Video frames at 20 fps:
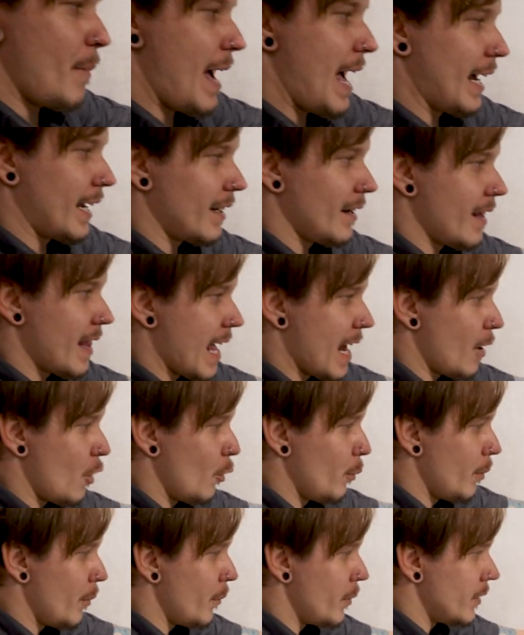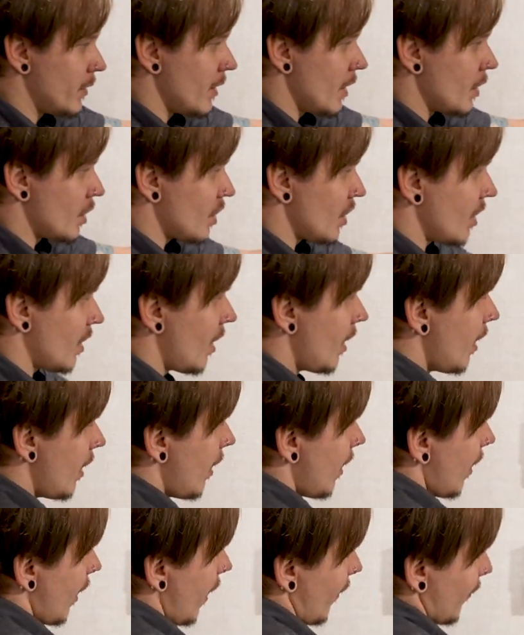back into that open position.
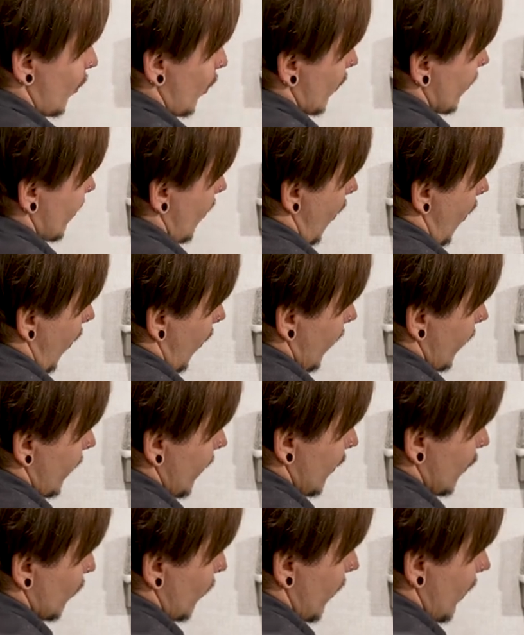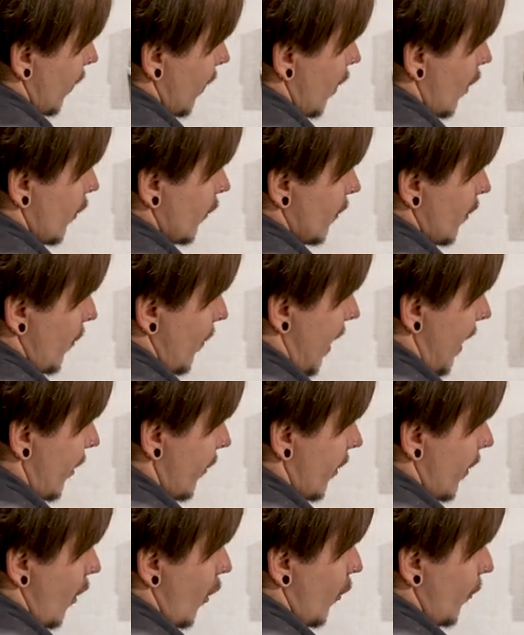Of course, all of these windows, no
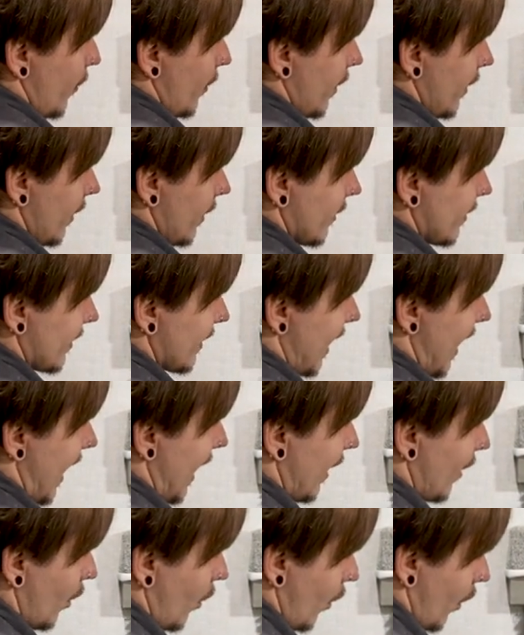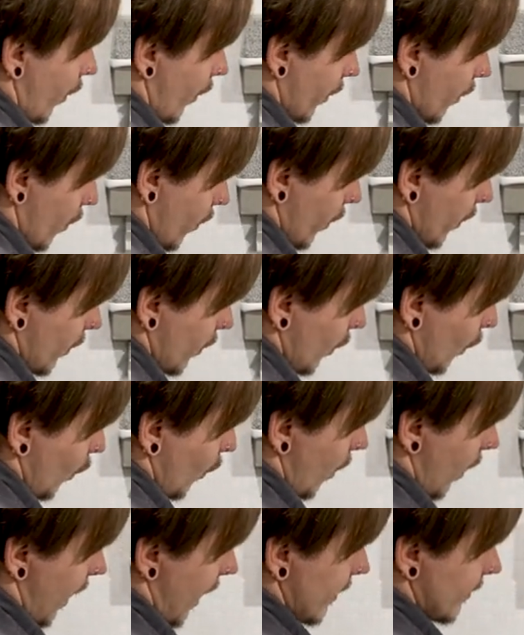matter the opening style, are going to
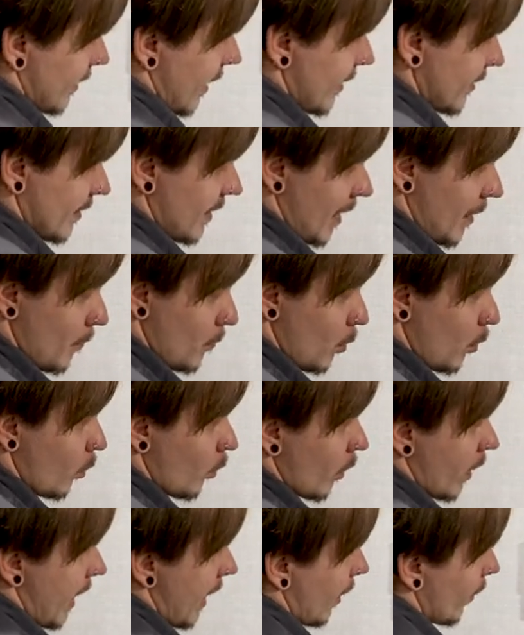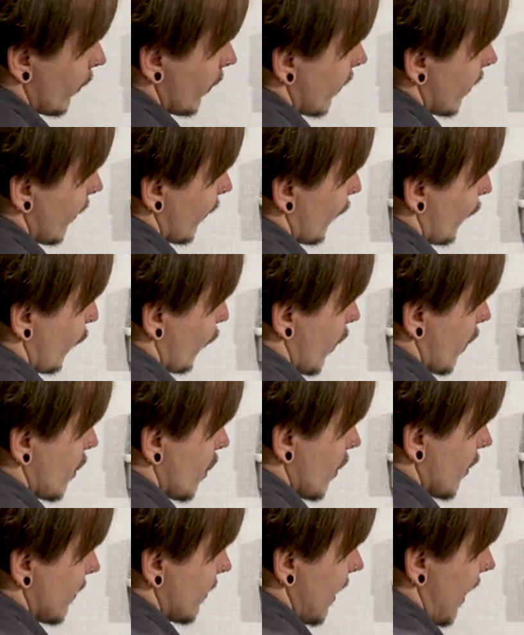utilize that same pull down
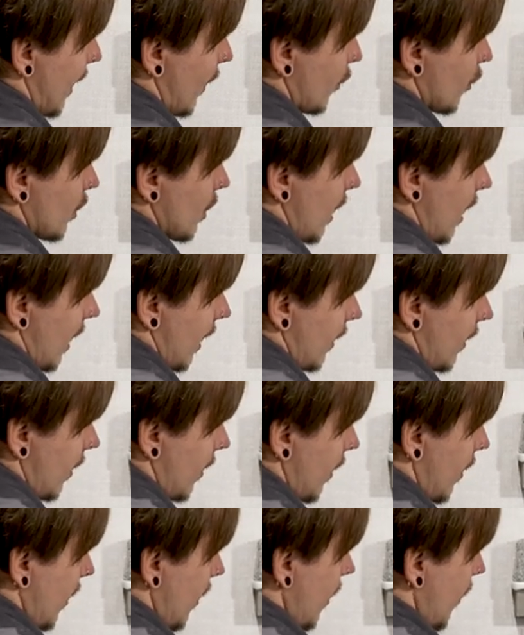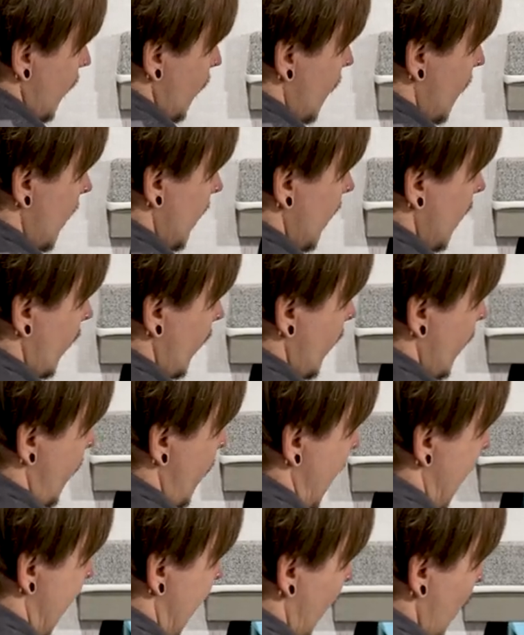friction style shade. But then here on the
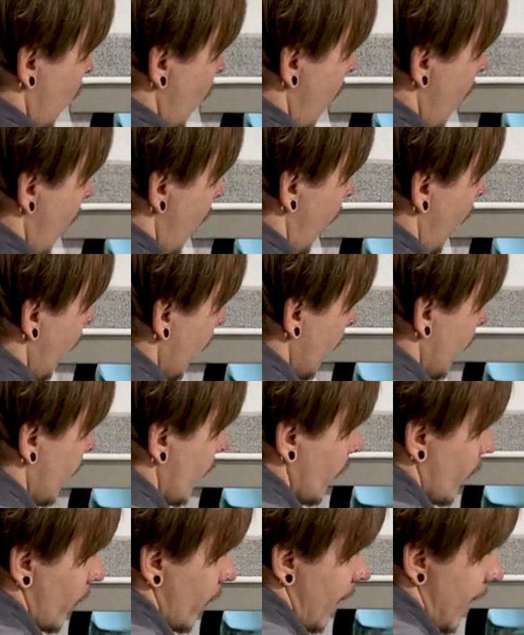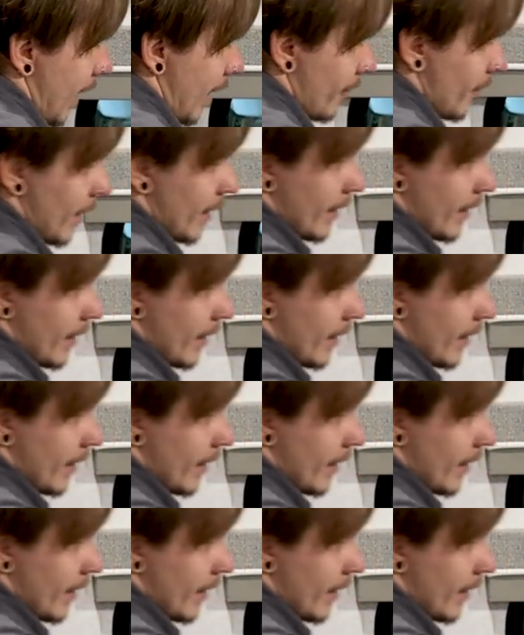back wall, we have